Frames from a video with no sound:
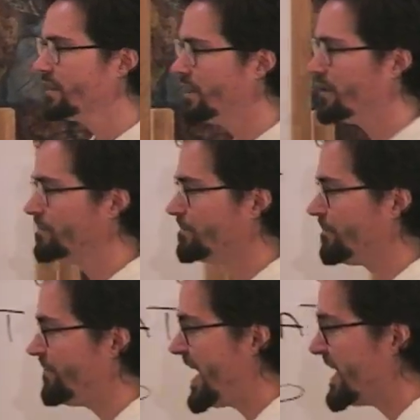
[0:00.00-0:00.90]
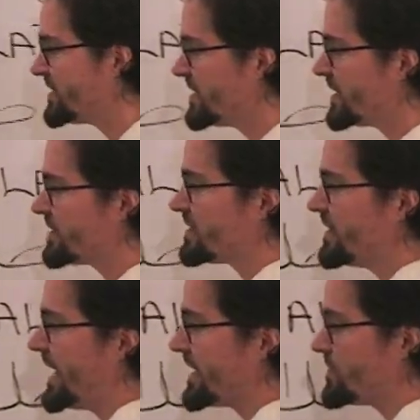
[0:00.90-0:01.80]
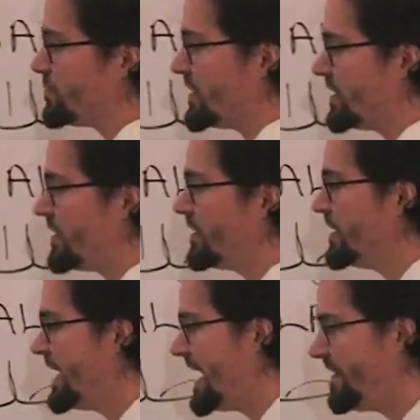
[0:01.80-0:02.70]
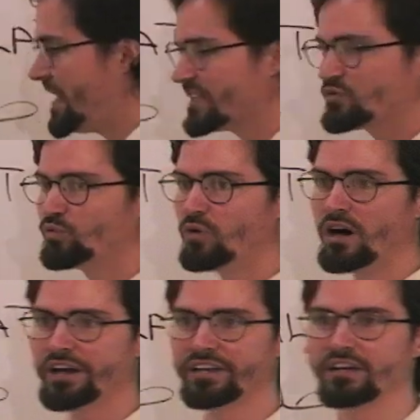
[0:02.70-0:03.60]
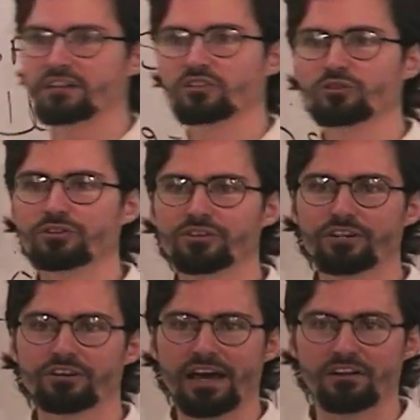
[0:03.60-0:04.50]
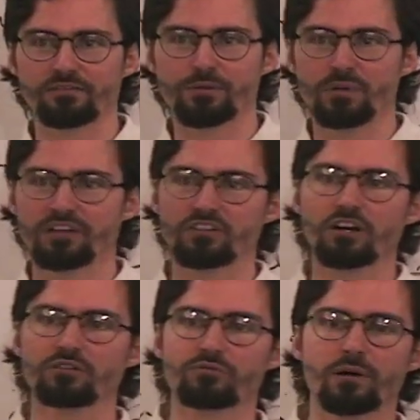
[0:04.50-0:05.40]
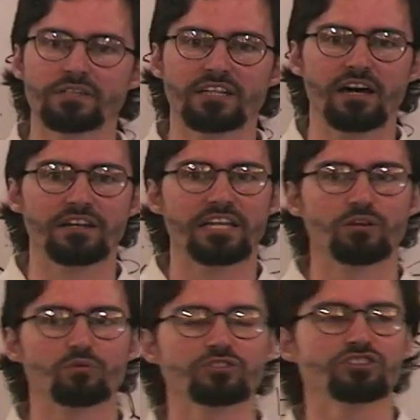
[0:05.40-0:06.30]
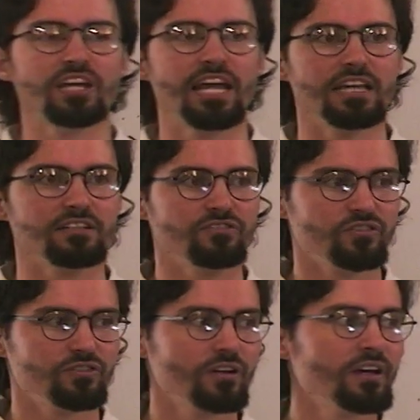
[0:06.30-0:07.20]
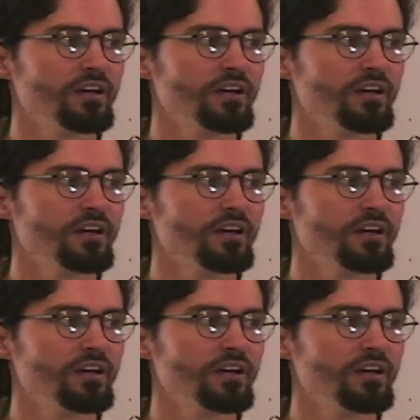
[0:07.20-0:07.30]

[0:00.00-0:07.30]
Um, fasting is the next pillar, and that's one lunar year out of the month called Ramadan. It will change.